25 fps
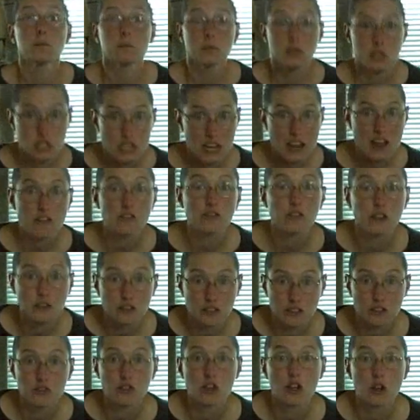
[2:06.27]
Stand
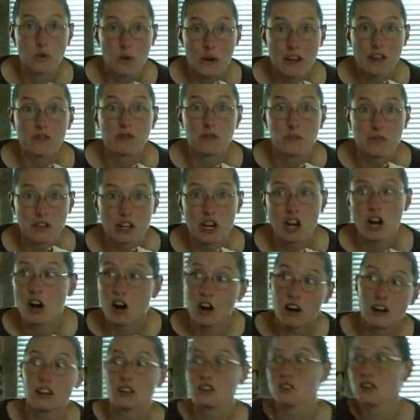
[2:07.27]
50 feet away from a
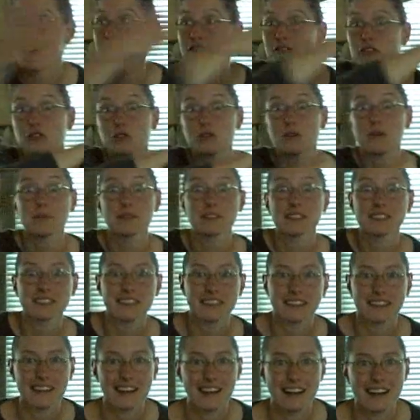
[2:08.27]
car driving through a
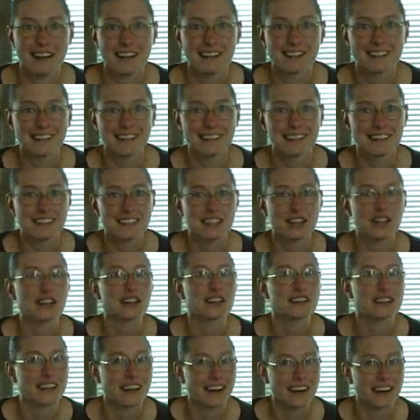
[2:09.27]
building, and it's
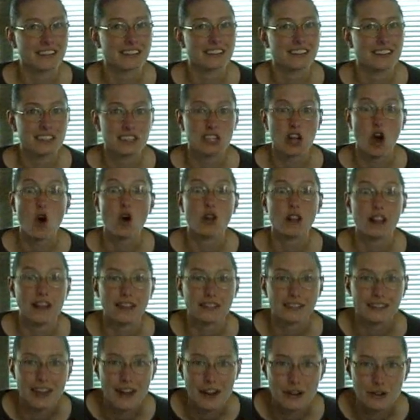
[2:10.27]
a whole
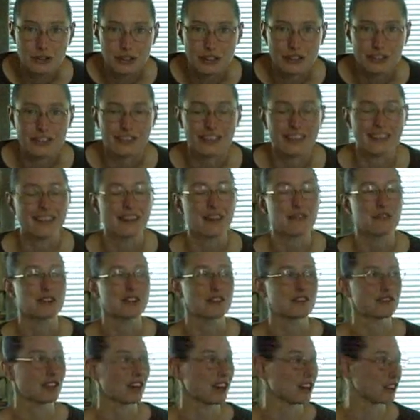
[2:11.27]
lot louder than I would
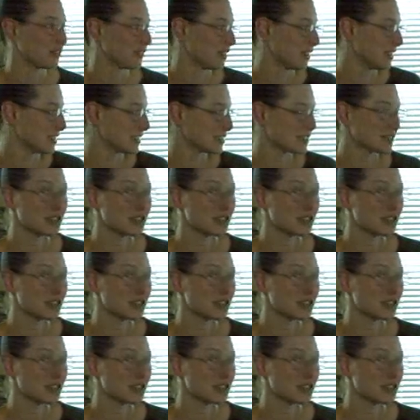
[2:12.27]
have thought it was.